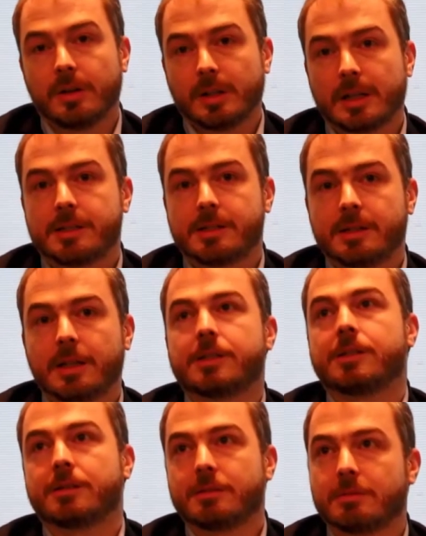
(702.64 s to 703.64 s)

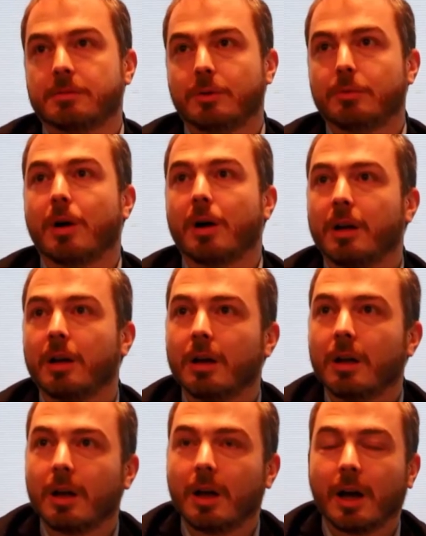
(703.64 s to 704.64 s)
That's good money,
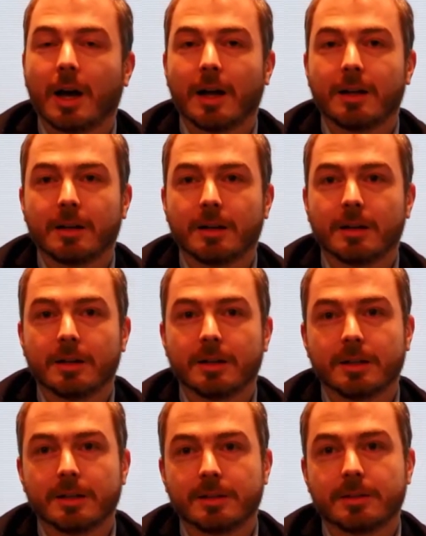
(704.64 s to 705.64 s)
and
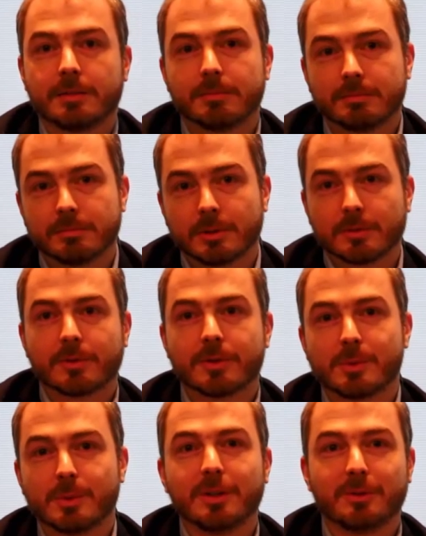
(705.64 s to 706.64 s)
of
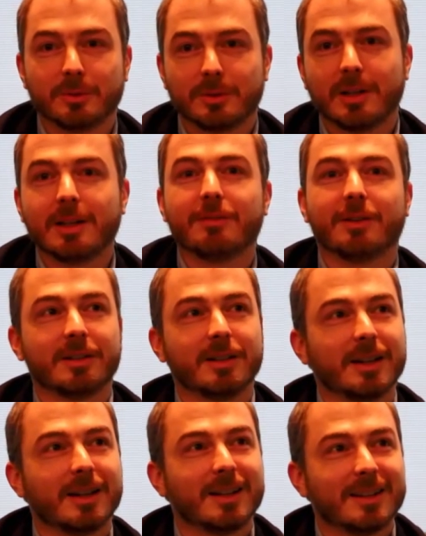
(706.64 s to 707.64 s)
course we need to deliver
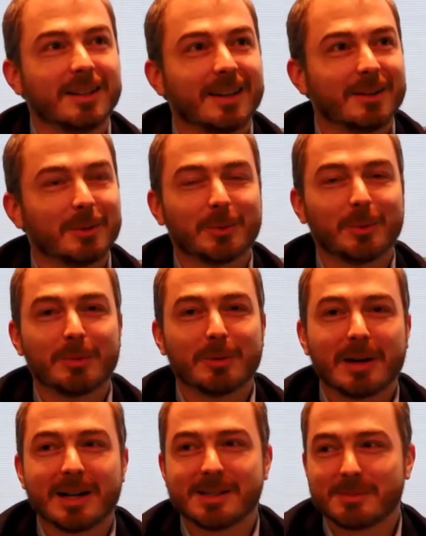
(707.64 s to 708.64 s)
what we
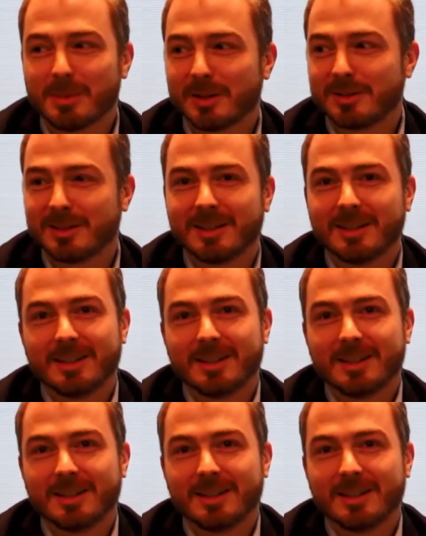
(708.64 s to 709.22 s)
promised, but